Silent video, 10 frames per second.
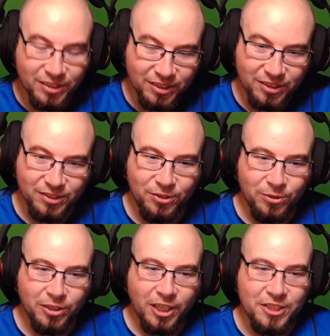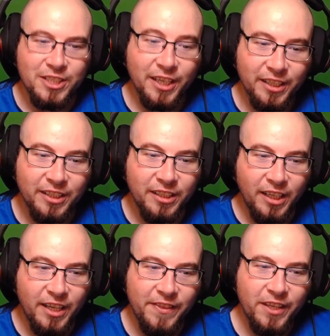to the Logitech,
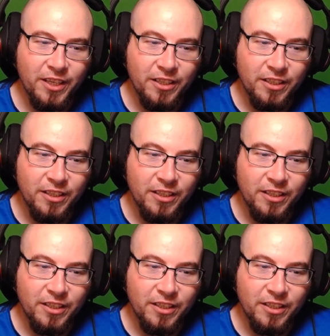and then